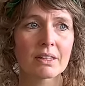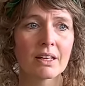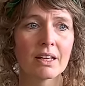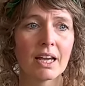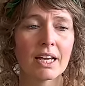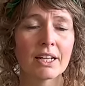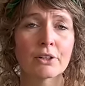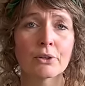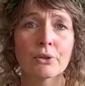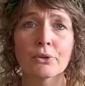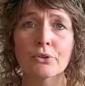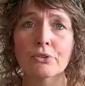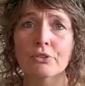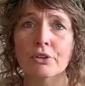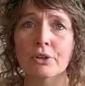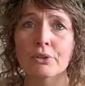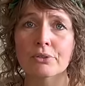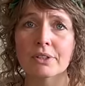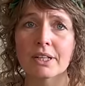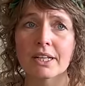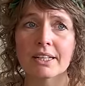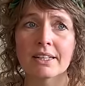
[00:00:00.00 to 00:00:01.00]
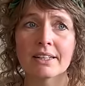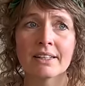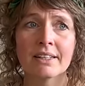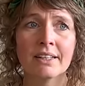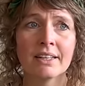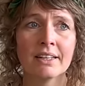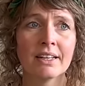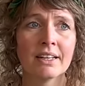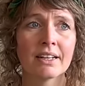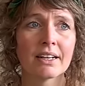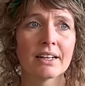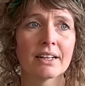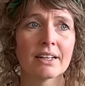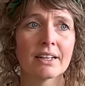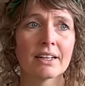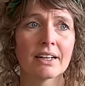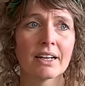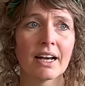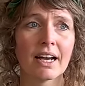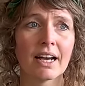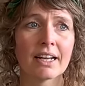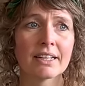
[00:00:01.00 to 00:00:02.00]
And also then
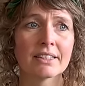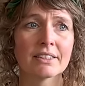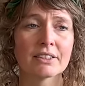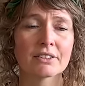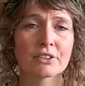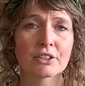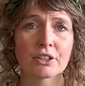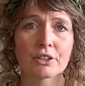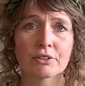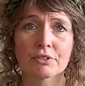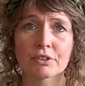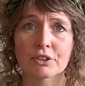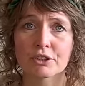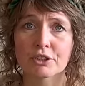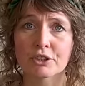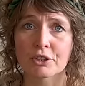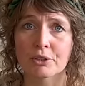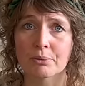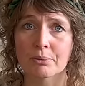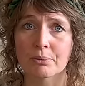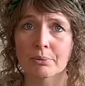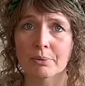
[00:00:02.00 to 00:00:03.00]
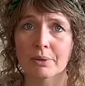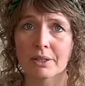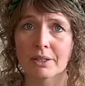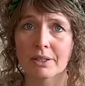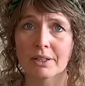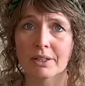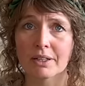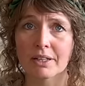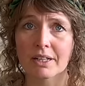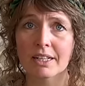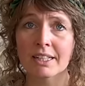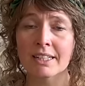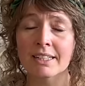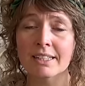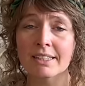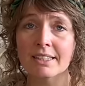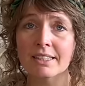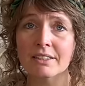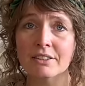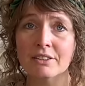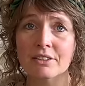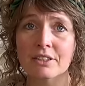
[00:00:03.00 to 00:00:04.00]
I discovered some
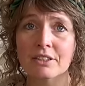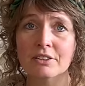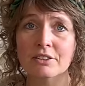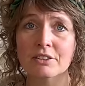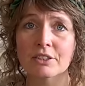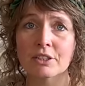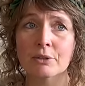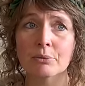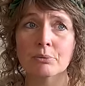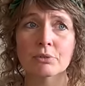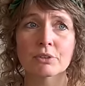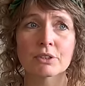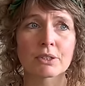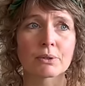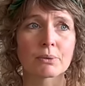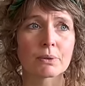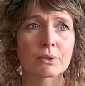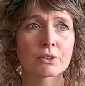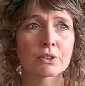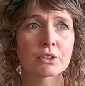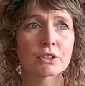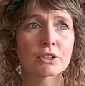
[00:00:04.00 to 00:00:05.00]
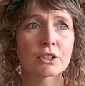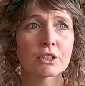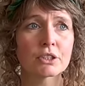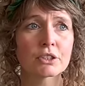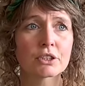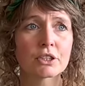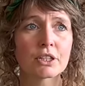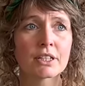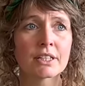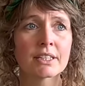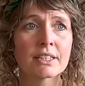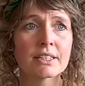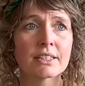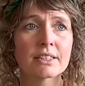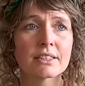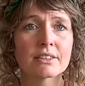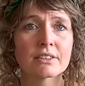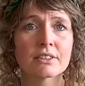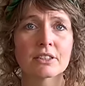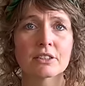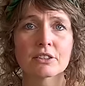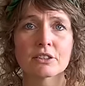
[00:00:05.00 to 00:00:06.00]
cleaning systems. There was a Dutch cleaning
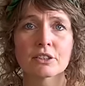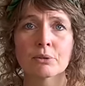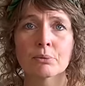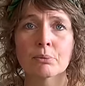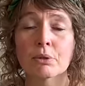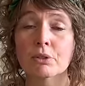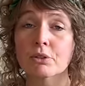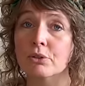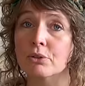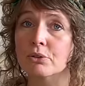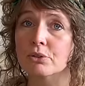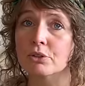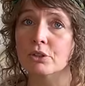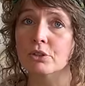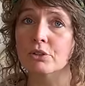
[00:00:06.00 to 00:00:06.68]
system, but also